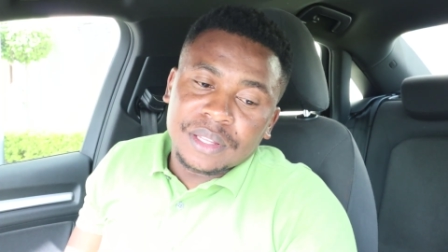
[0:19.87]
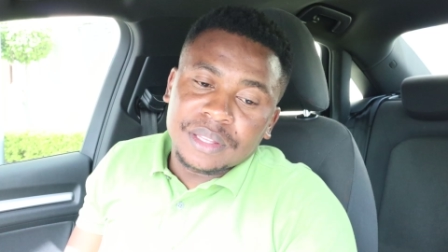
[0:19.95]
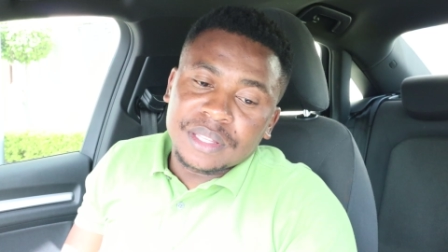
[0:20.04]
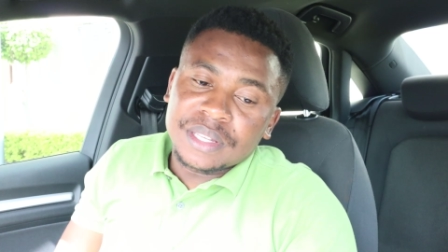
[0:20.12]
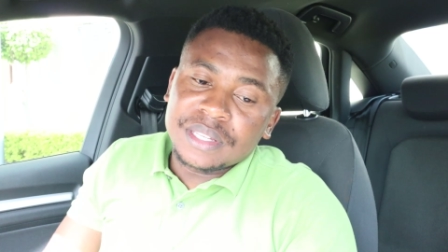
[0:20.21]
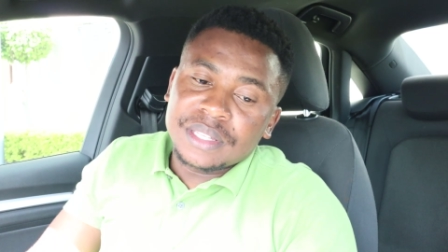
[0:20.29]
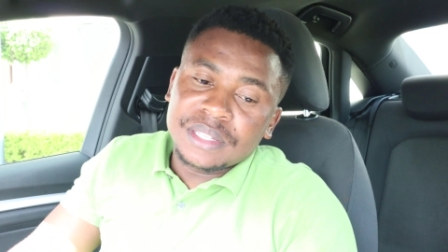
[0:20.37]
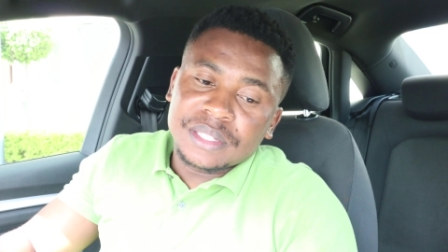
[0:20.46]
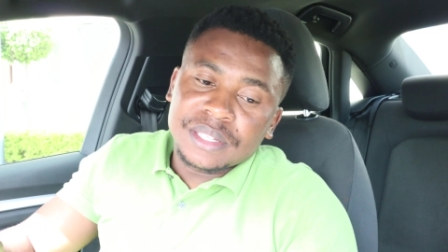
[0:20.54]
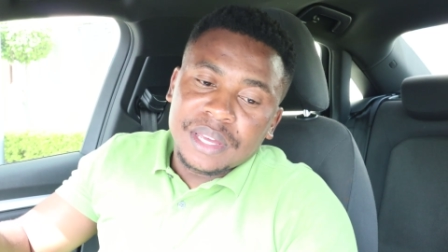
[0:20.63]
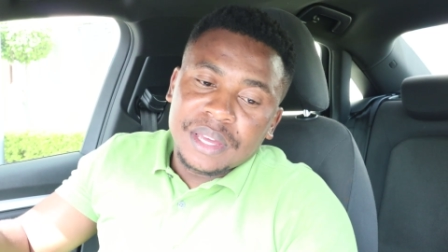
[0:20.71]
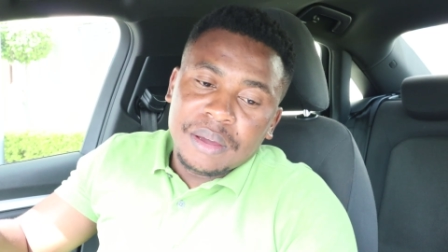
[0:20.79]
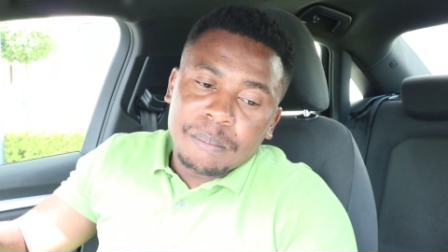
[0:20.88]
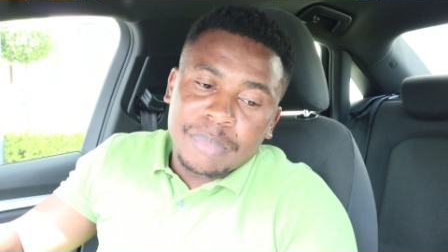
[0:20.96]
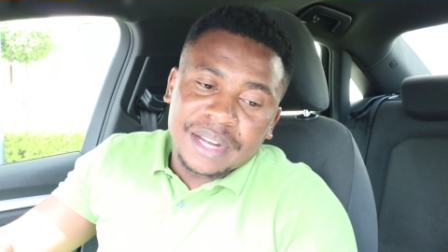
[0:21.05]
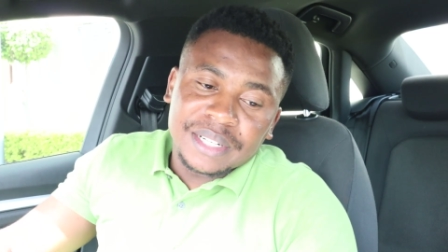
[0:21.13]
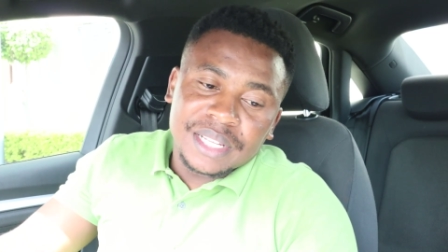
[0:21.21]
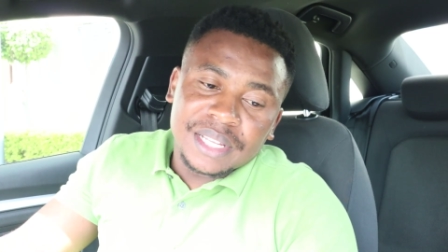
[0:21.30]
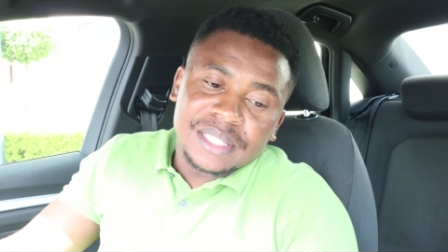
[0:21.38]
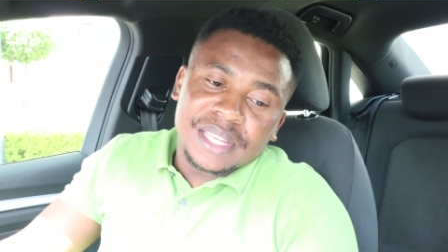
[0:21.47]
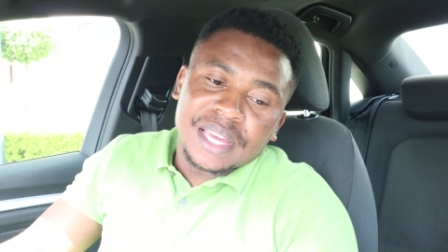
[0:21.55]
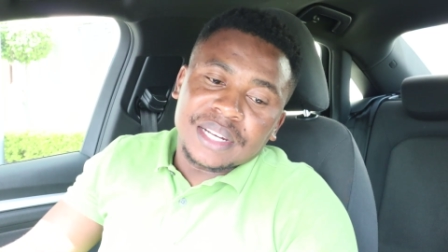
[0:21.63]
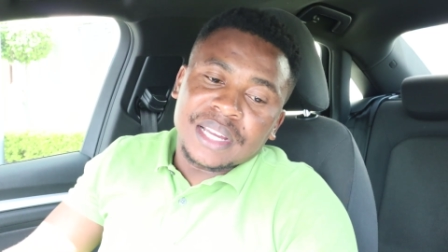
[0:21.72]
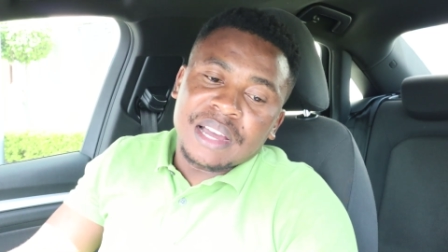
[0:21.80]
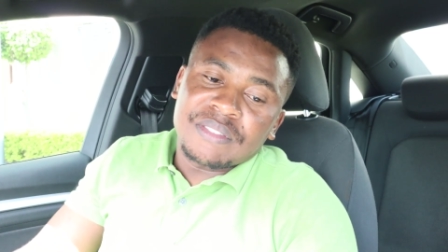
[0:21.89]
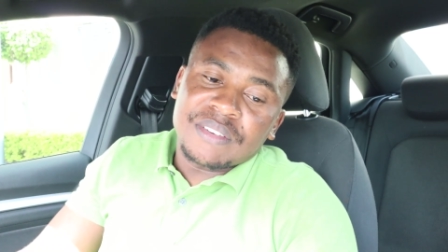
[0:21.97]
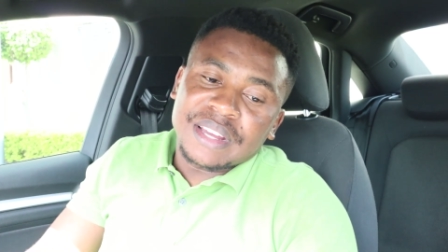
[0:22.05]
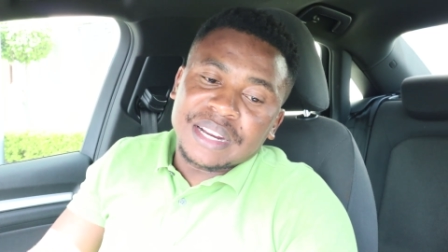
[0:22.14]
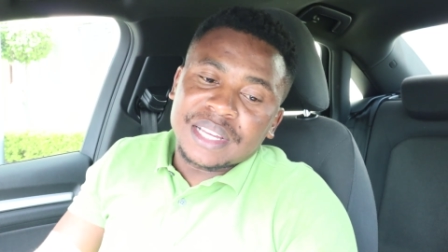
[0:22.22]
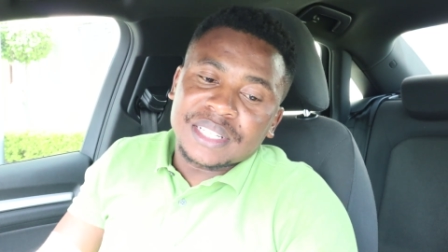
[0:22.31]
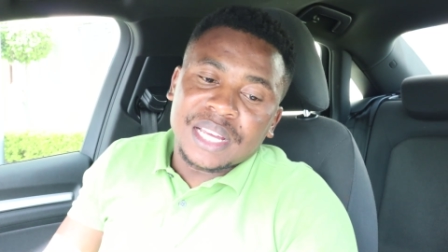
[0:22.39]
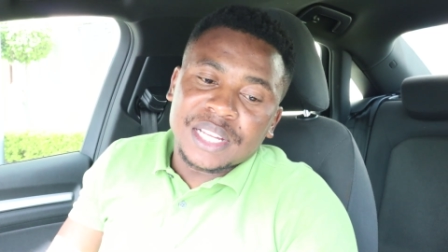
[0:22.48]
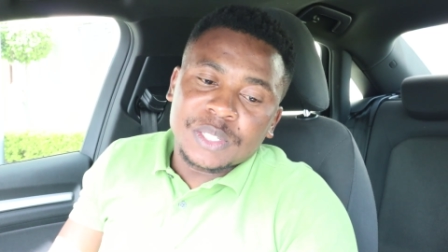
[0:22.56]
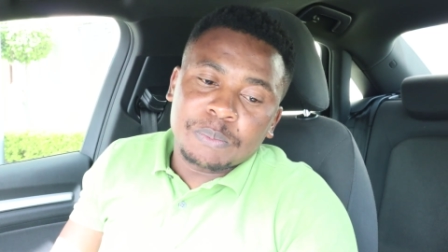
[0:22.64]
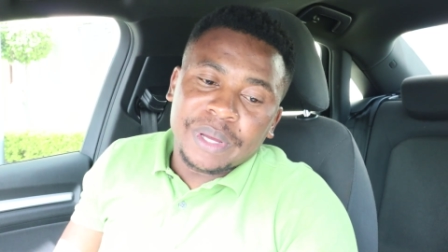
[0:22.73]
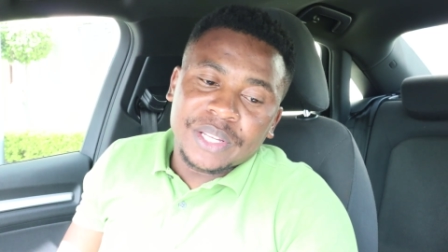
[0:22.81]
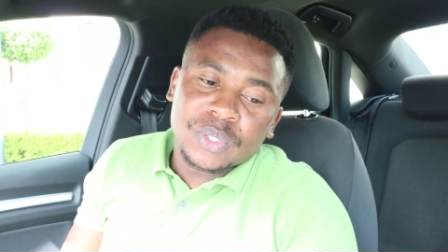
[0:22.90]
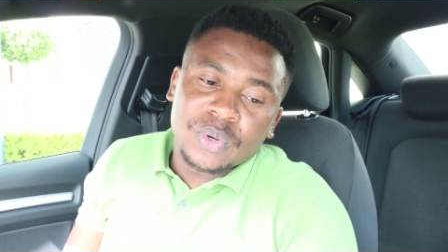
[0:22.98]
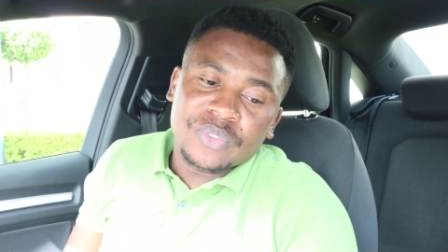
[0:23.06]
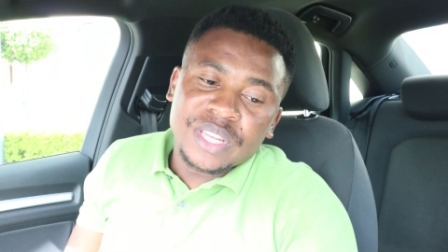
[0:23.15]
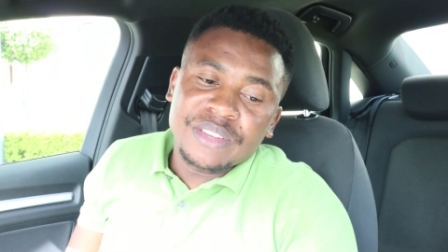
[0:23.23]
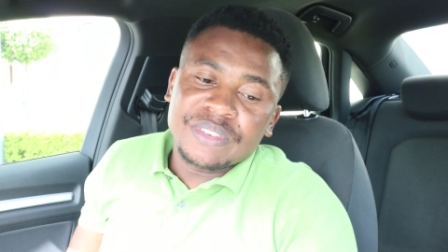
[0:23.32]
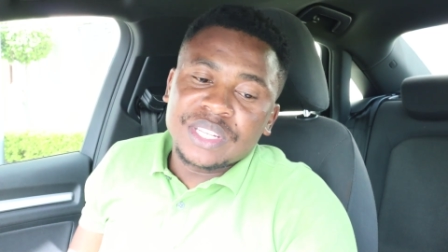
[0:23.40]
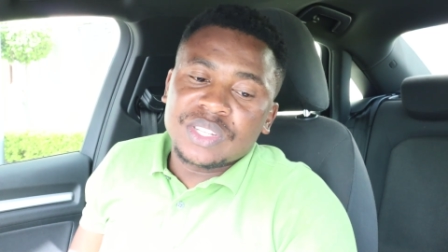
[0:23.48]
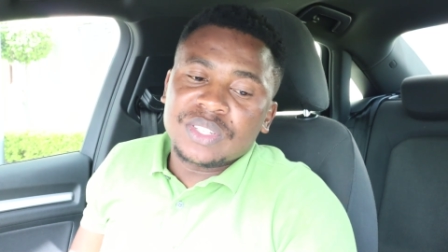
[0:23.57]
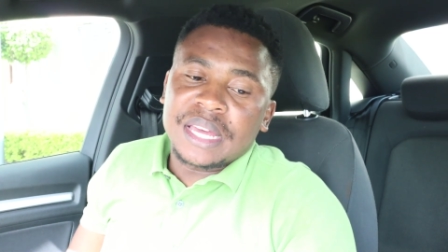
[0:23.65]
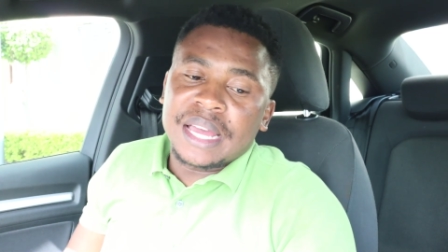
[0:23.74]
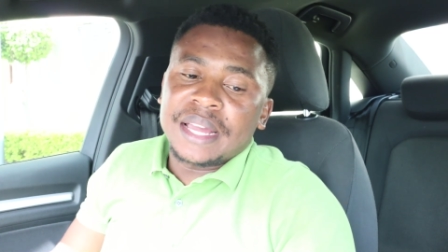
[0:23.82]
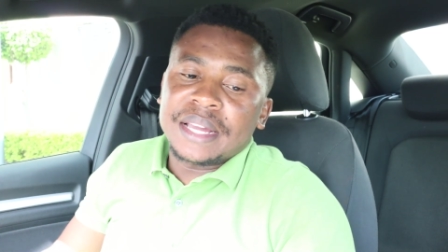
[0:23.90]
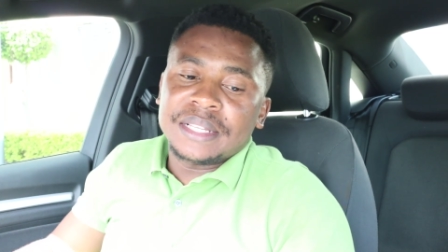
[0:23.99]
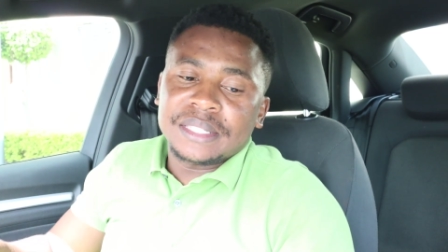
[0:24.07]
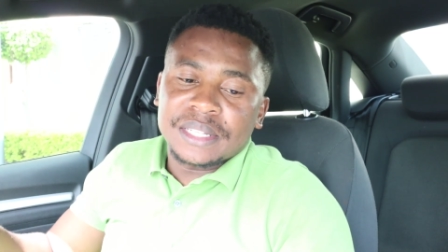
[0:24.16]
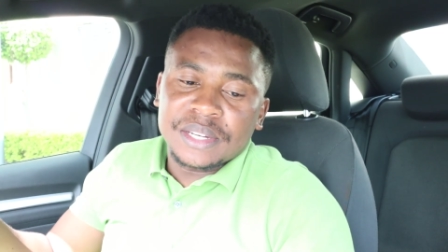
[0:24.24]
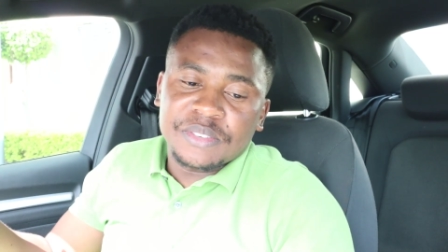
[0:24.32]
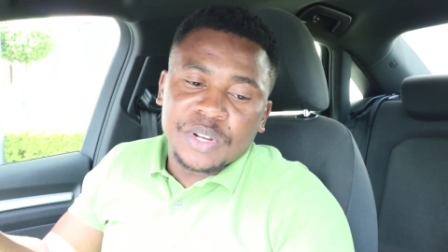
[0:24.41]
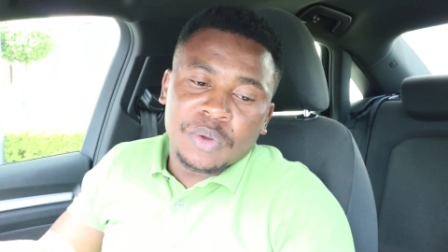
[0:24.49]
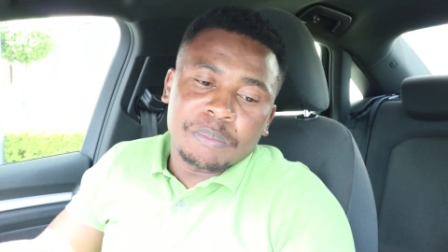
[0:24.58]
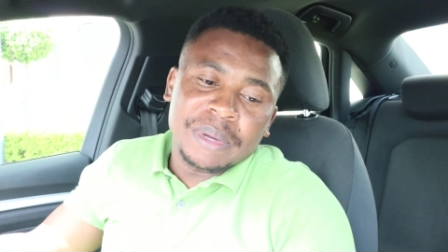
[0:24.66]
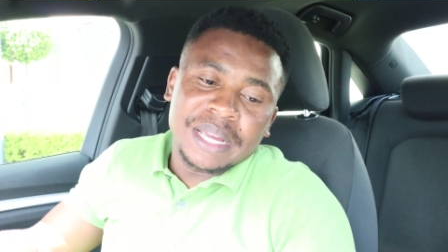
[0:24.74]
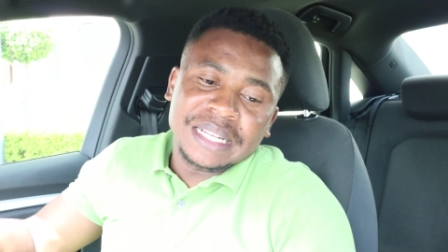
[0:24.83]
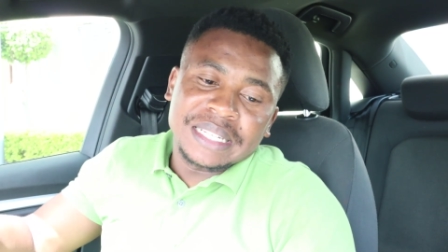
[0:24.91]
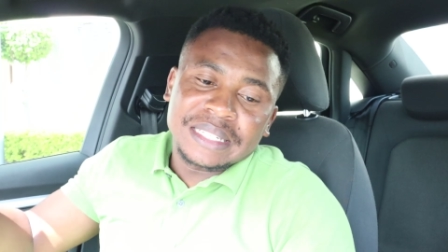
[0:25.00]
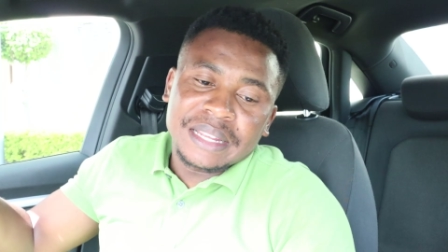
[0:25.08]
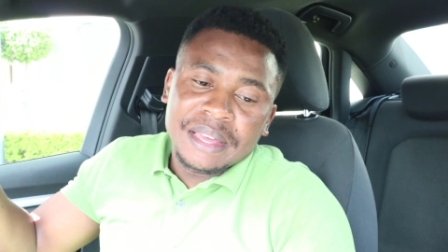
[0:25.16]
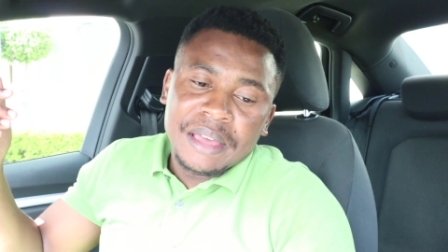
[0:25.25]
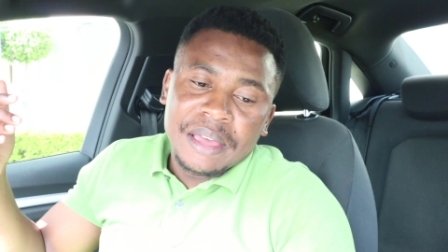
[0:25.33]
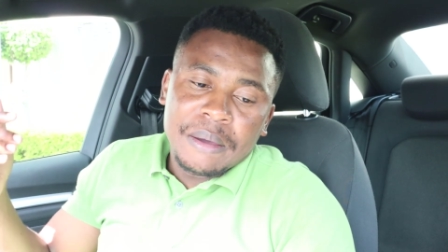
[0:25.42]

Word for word: Uh, these patents can cover various aspects of EV designs, development,